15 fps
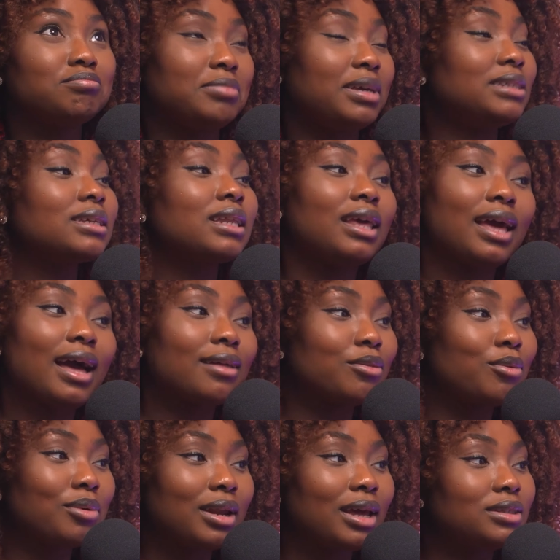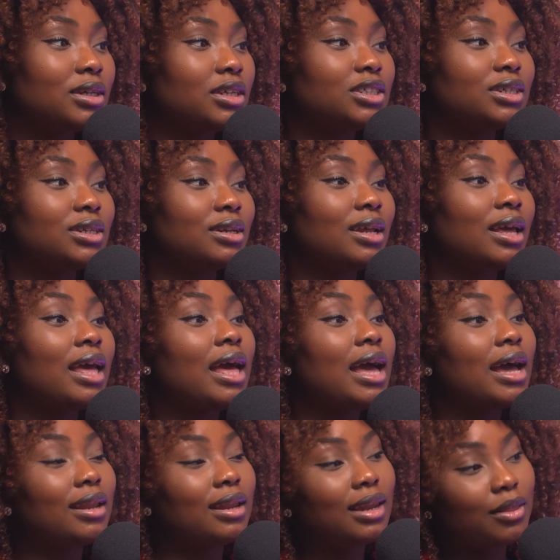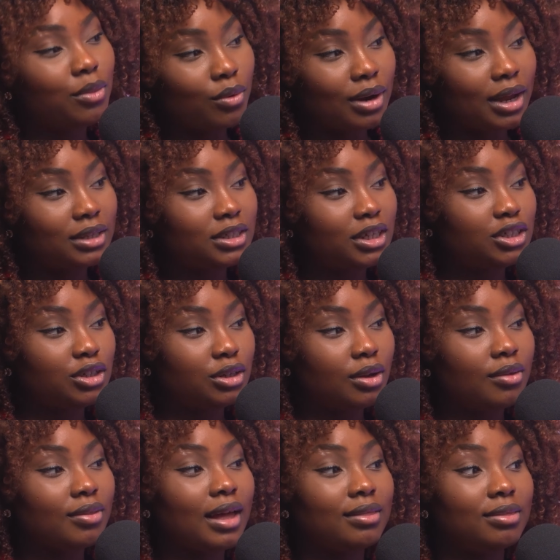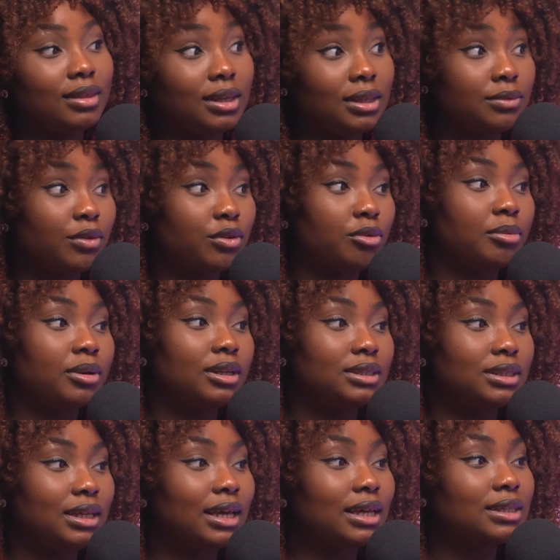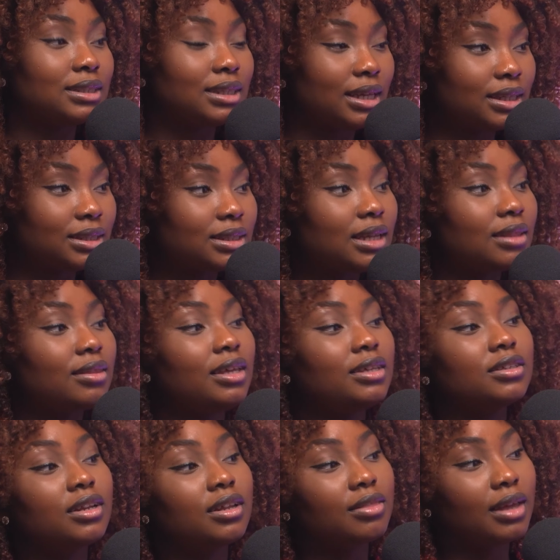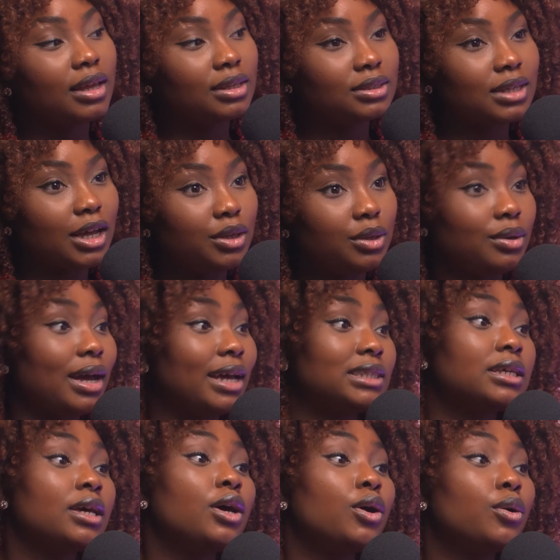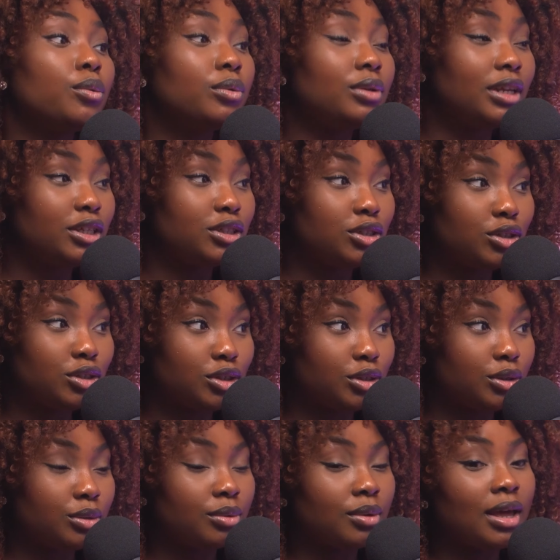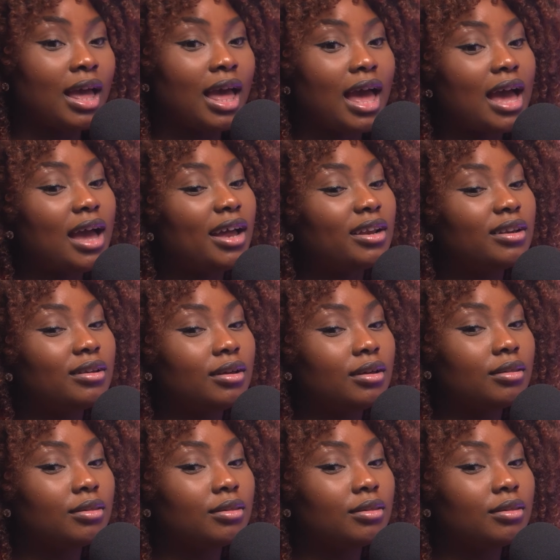basically hack the organization mm. and then let the organization know that these vulnerability exist and these are the things that you guys will need to do. And